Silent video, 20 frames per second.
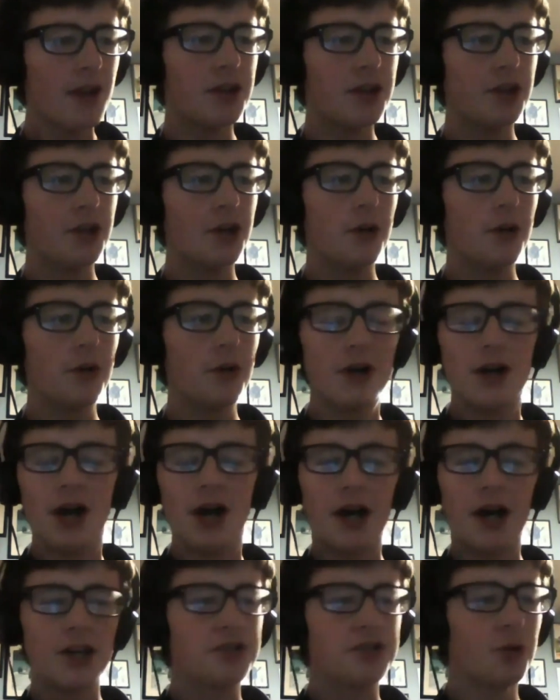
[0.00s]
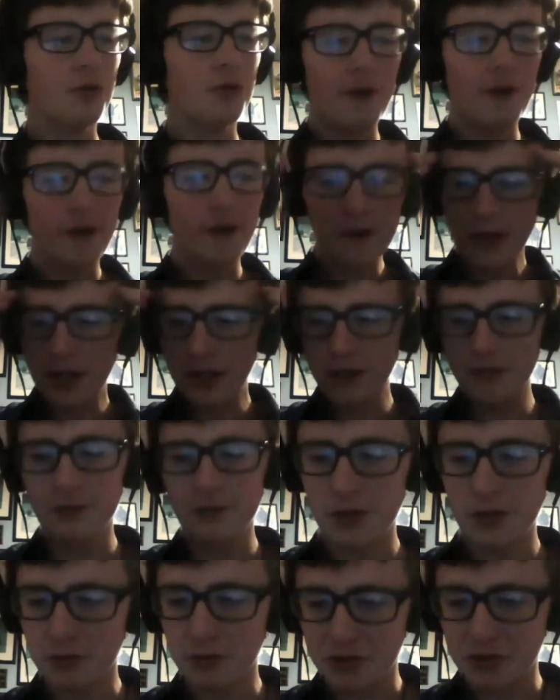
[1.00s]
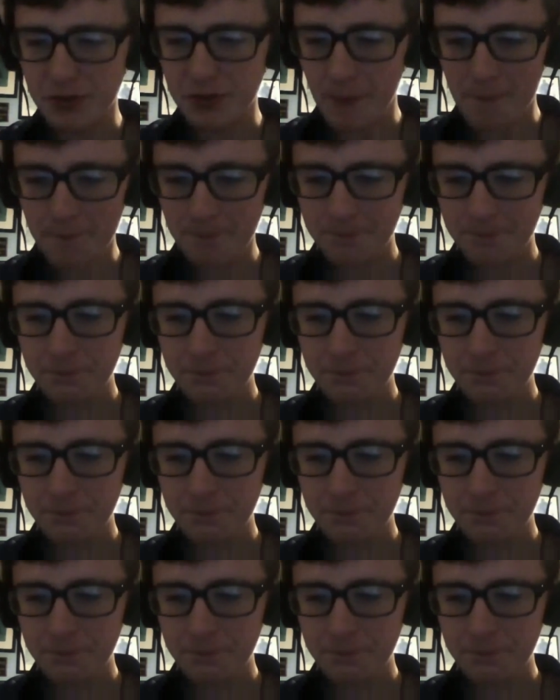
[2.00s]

You know, and it's all very confused.